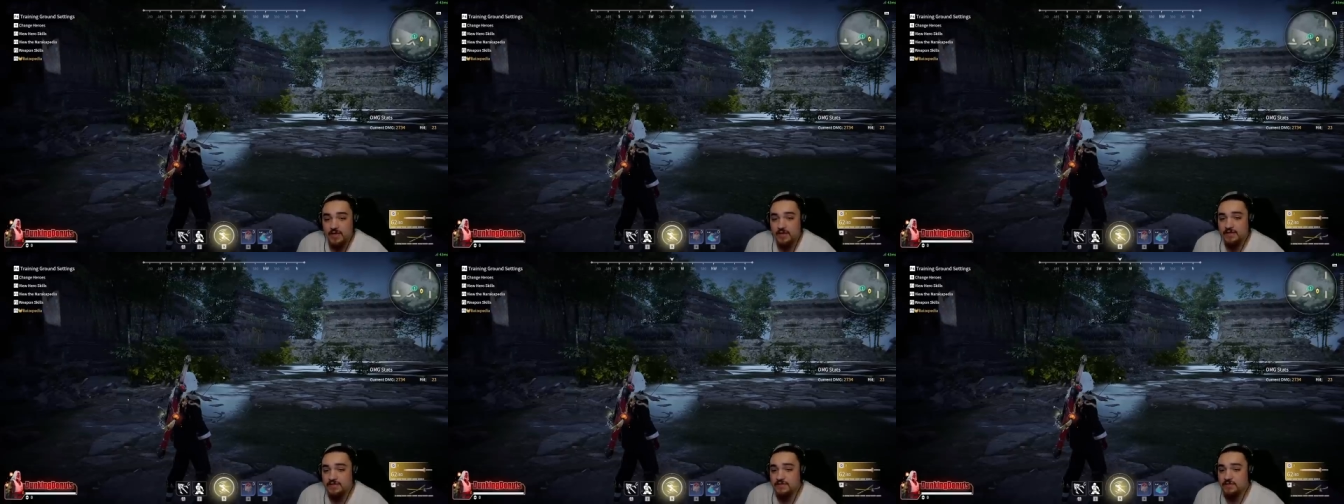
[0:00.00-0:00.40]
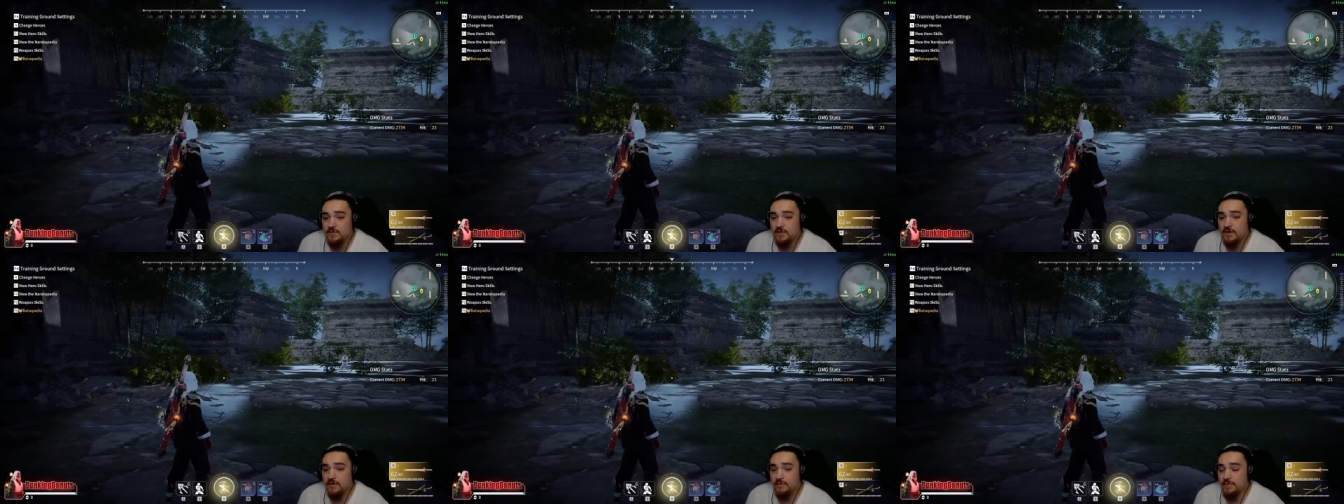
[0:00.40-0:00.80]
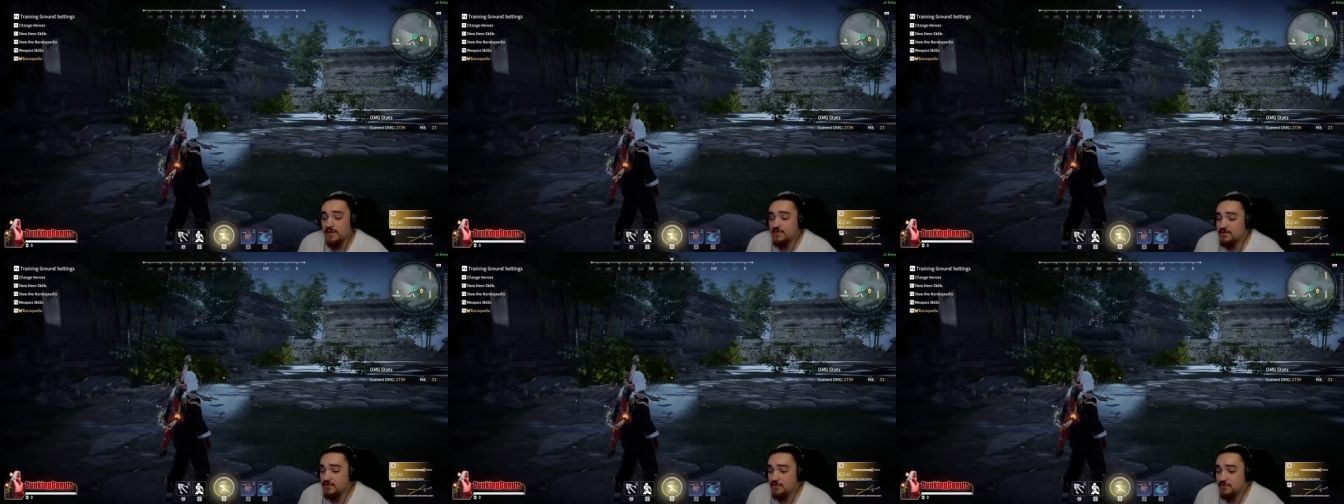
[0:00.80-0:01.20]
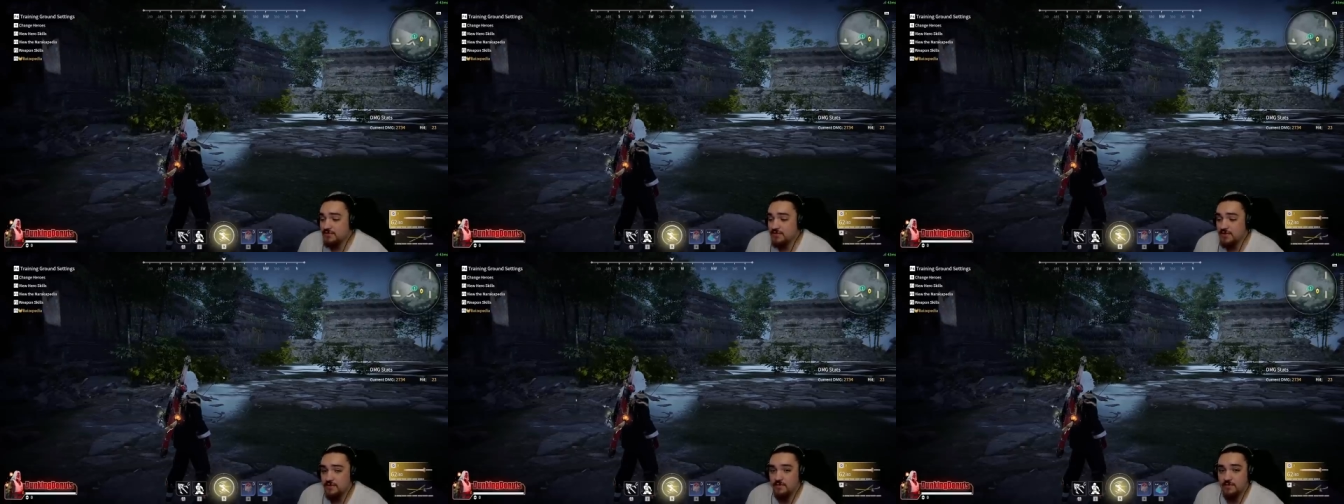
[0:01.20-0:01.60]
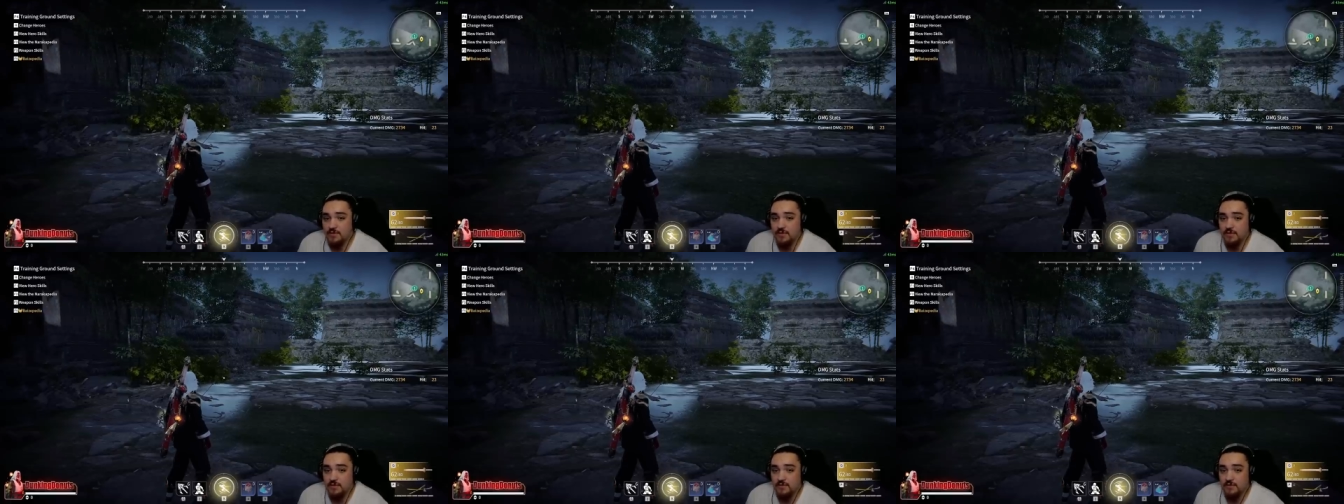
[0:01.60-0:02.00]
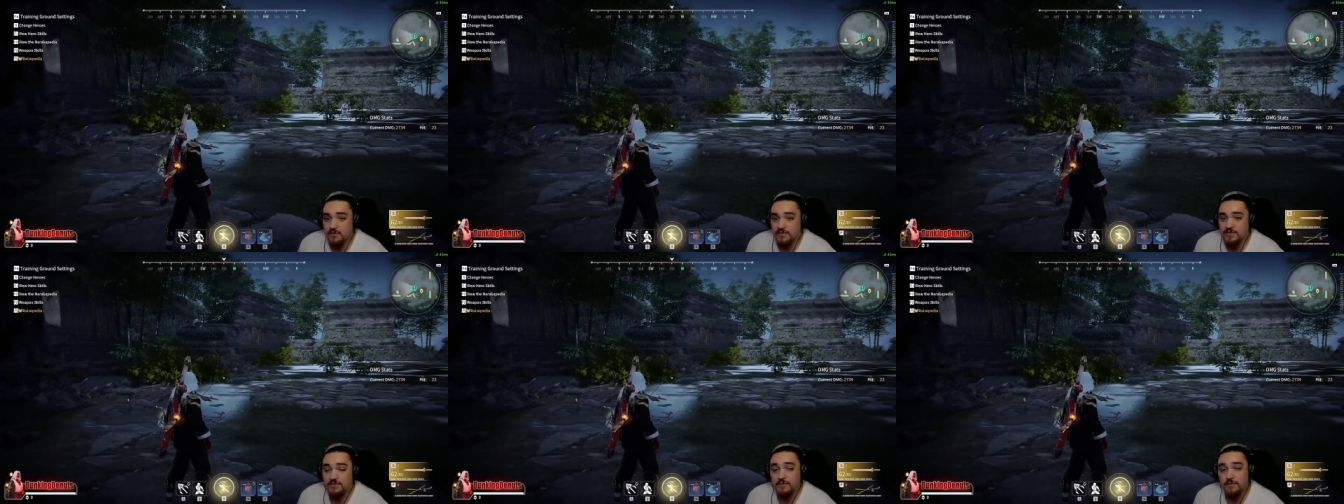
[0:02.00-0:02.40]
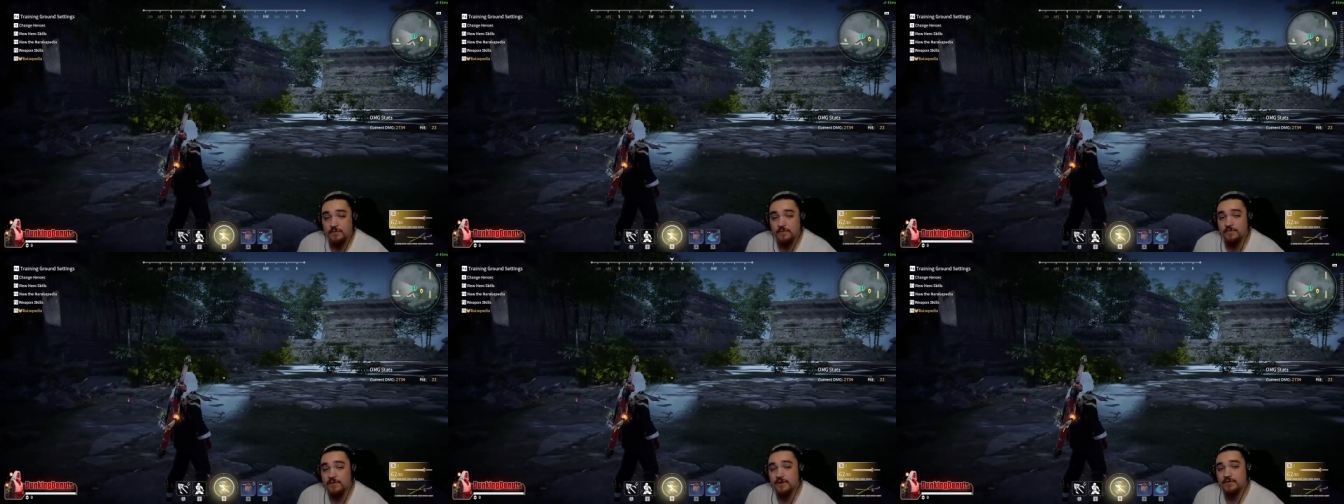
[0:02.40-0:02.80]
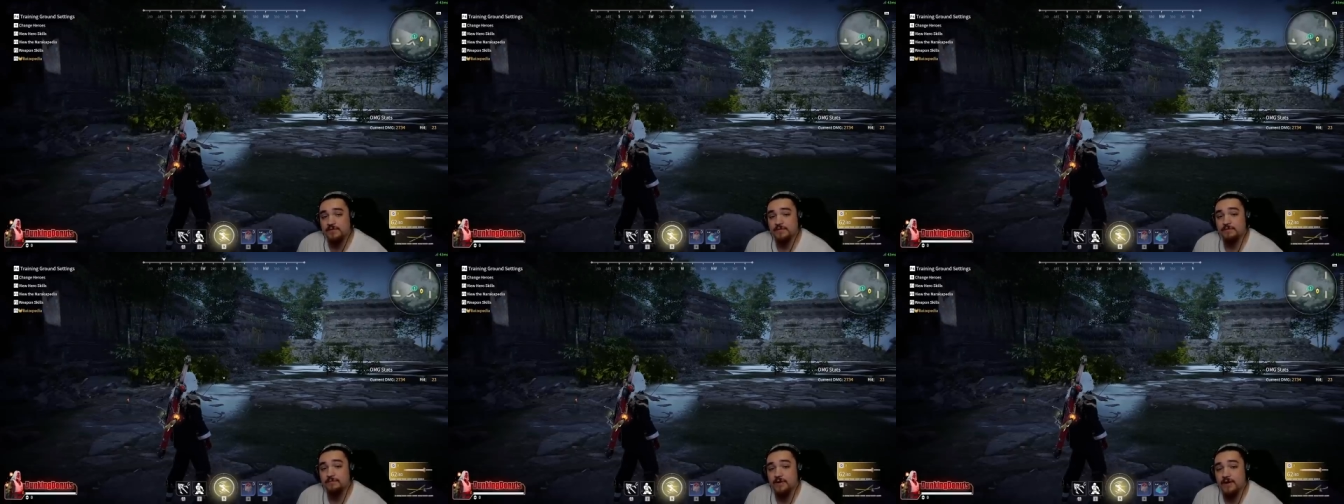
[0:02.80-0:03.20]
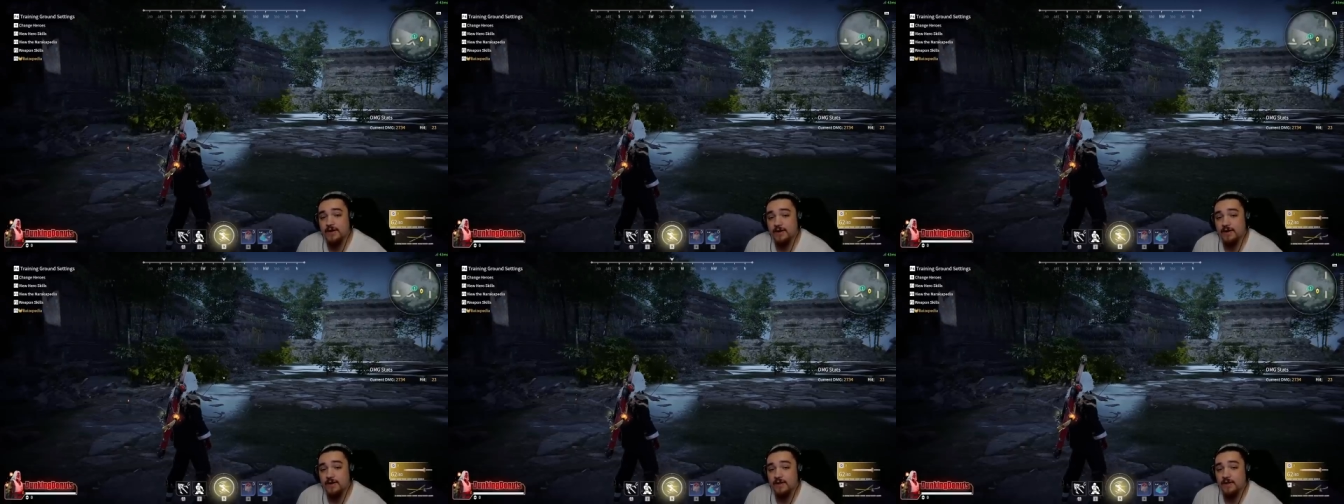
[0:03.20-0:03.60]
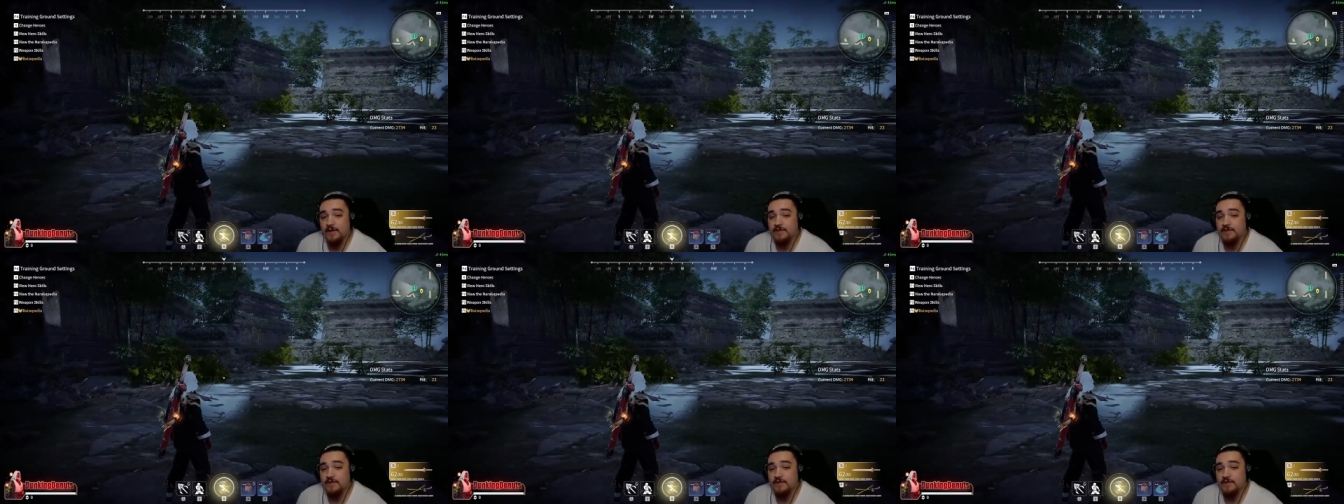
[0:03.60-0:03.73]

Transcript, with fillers: This is one of the best tools that you can use to move around terrain,